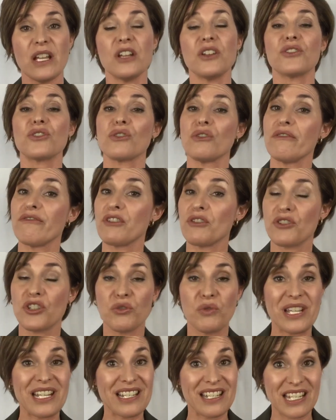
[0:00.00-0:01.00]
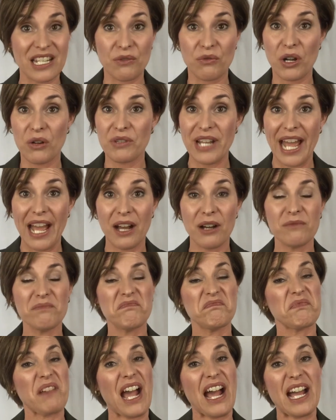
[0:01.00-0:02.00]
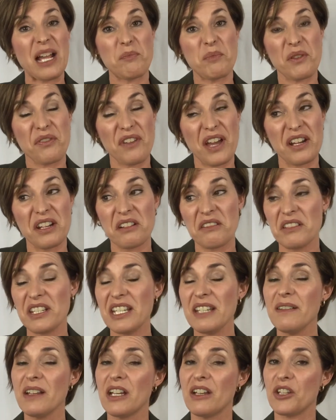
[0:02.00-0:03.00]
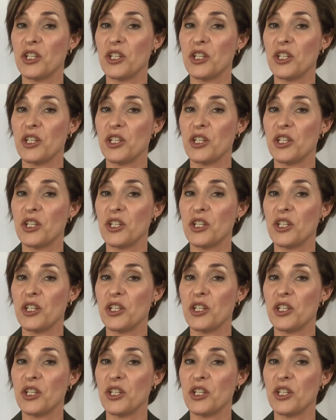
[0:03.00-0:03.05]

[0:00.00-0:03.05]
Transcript: So if you're doing zero down, hypothetically,